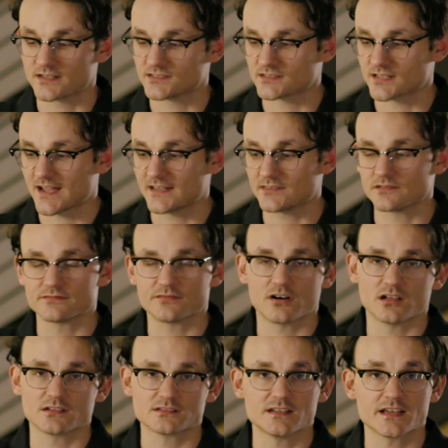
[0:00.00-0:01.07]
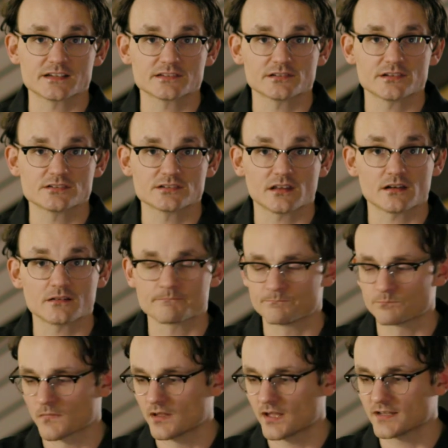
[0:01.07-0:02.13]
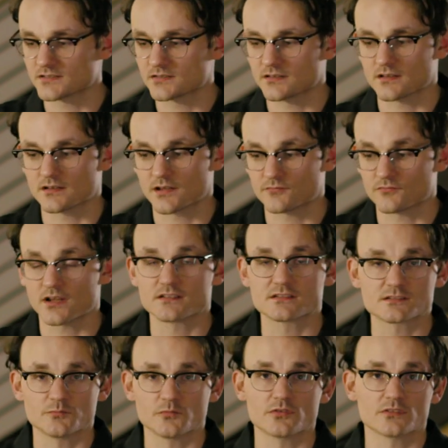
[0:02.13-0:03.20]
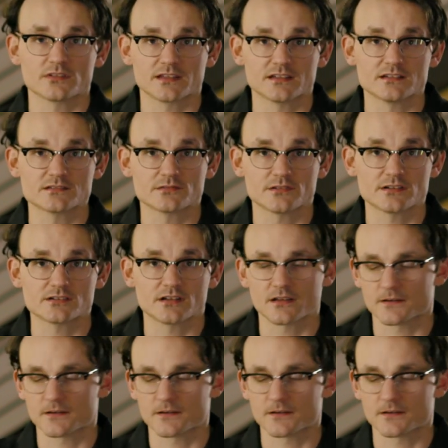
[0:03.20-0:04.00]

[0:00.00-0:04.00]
I'd just add the files next to each other and so that they run smoothly into each